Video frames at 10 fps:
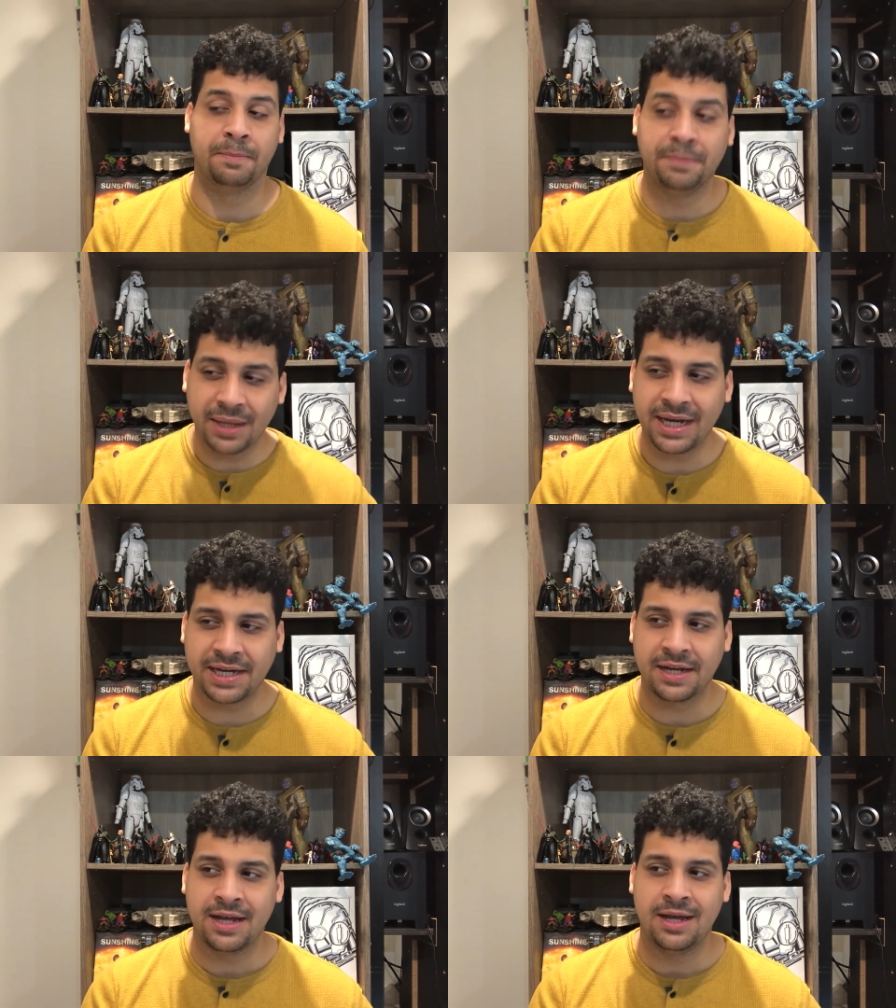
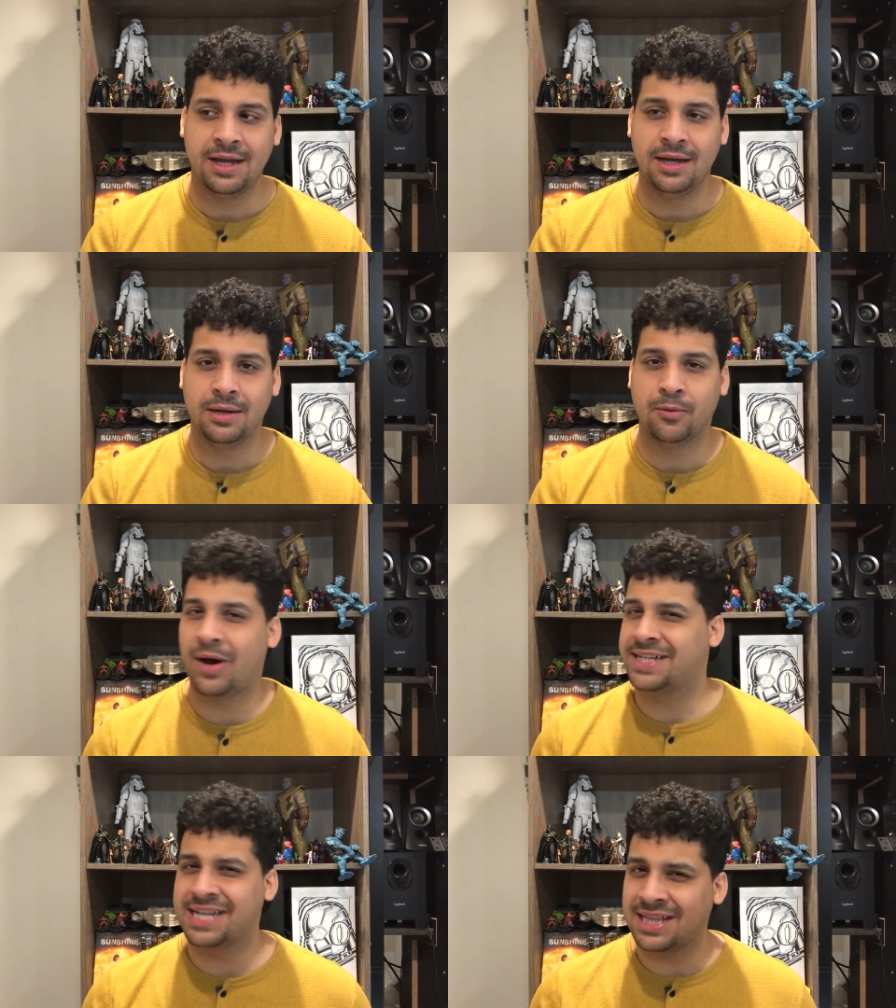But
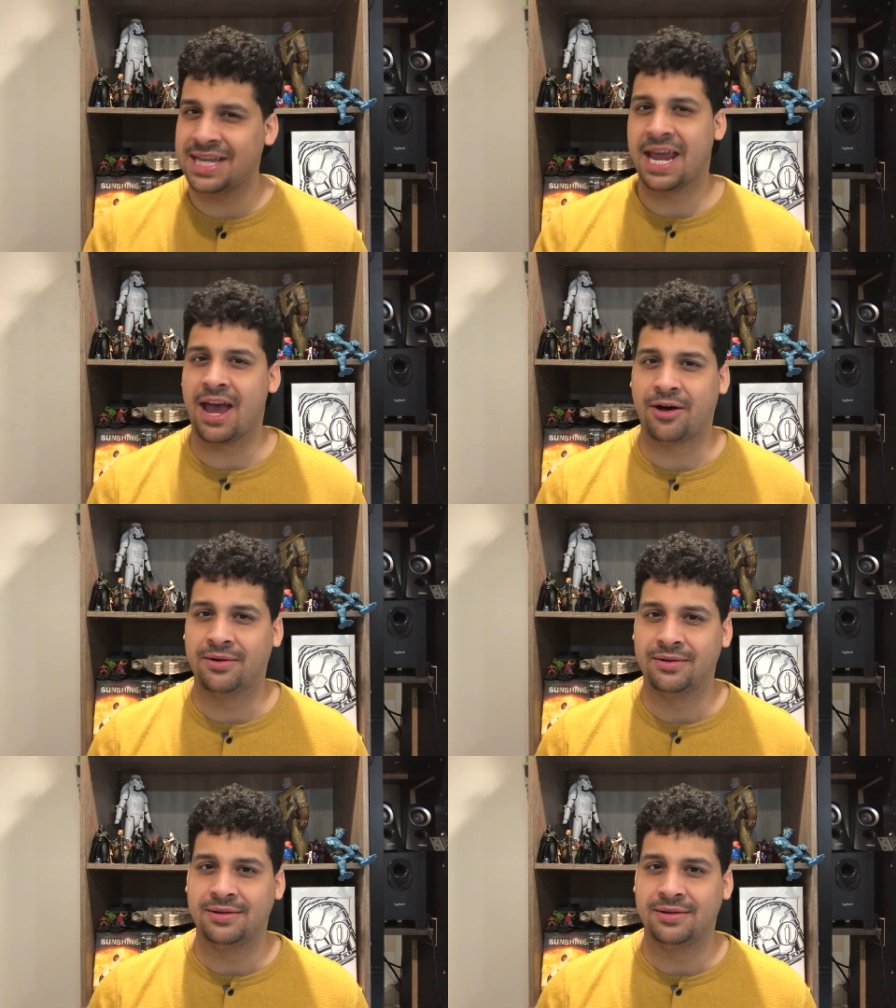why tell it now?